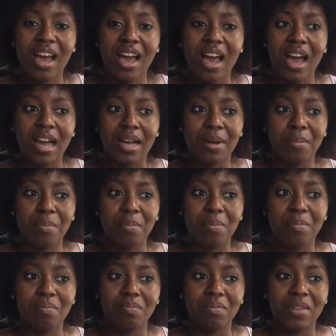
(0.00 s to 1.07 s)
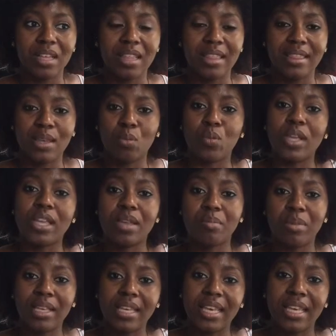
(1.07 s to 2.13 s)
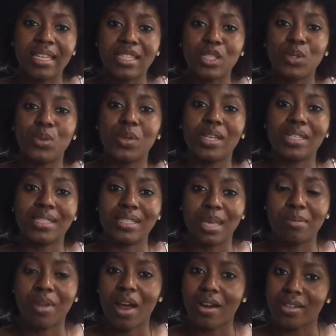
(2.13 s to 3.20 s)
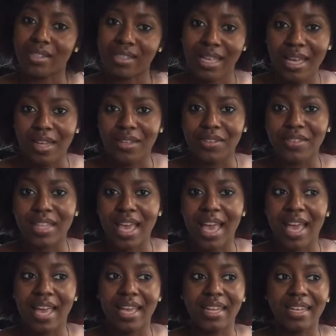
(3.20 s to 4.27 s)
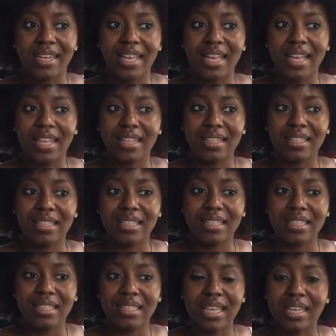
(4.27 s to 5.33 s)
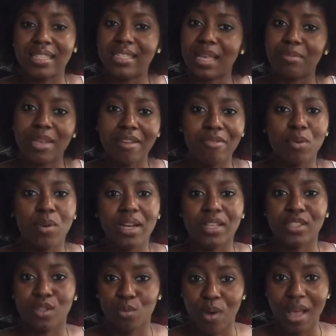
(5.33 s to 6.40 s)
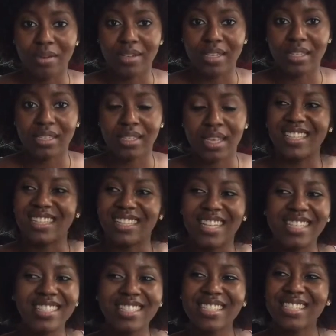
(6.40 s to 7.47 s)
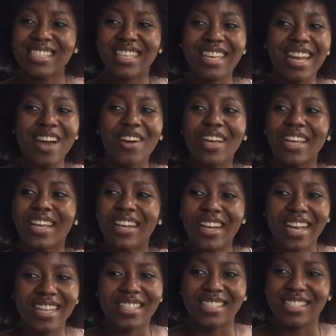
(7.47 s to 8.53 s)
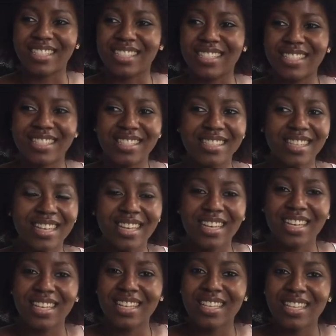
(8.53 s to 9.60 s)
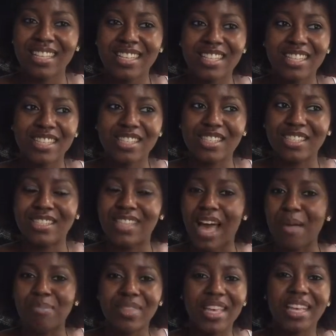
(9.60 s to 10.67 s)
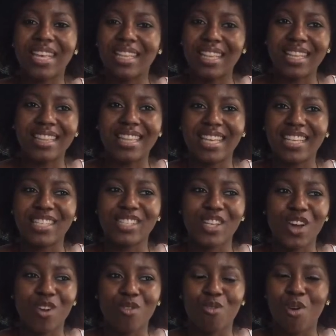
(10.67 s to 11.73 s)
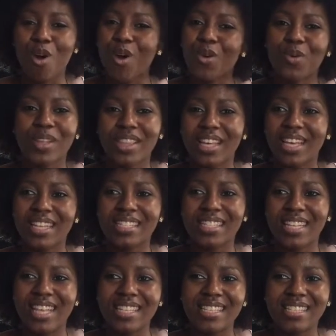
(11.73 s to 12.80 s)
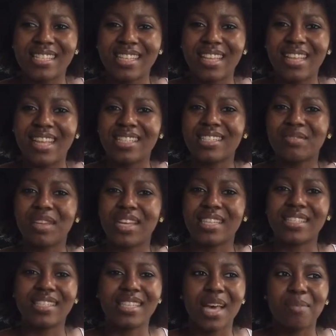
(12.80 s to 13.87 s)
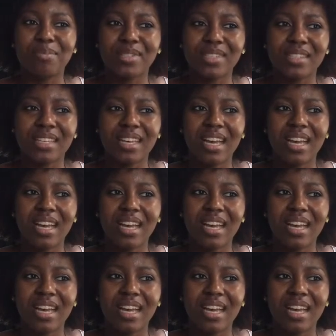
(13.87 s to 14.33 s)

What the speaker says: then we can begin to accept ourselves and accept everyone else around us. Let's just get out here and just stop thinking that things are wrong with us. Let's accept